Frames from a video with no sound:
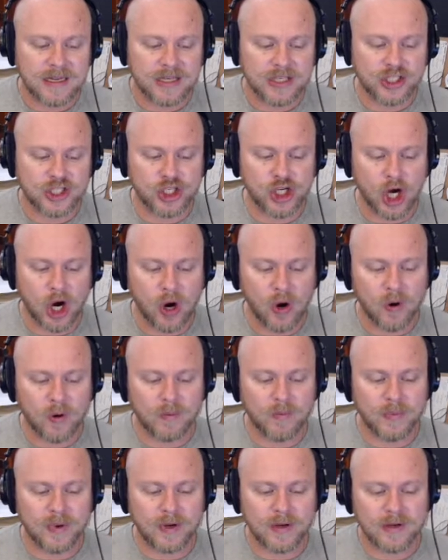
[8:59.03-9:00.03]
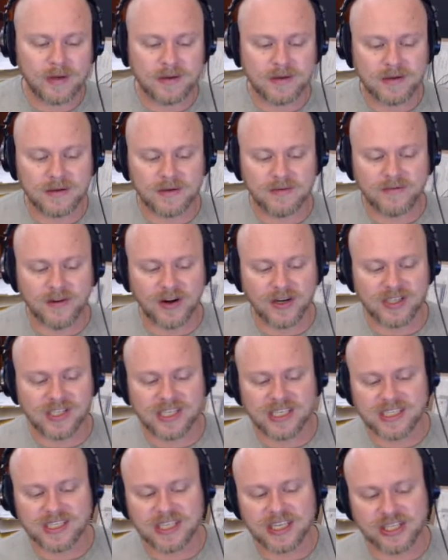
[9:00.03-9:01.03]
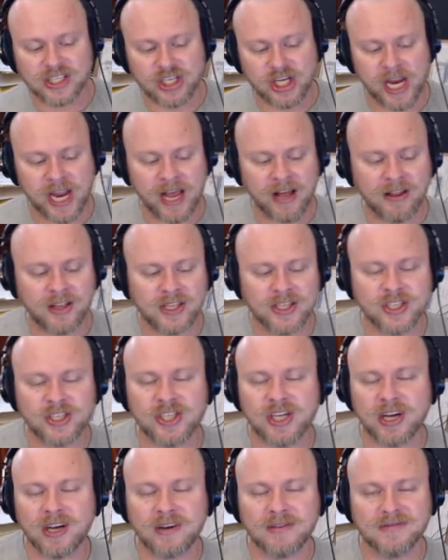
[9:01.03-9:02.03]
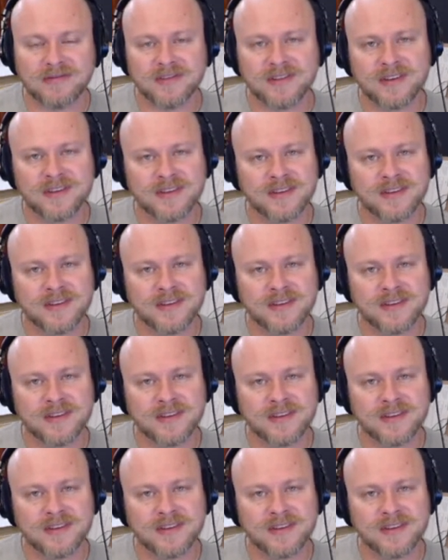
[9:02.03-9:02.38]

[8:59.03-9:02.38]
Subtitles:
Job versus the challenge of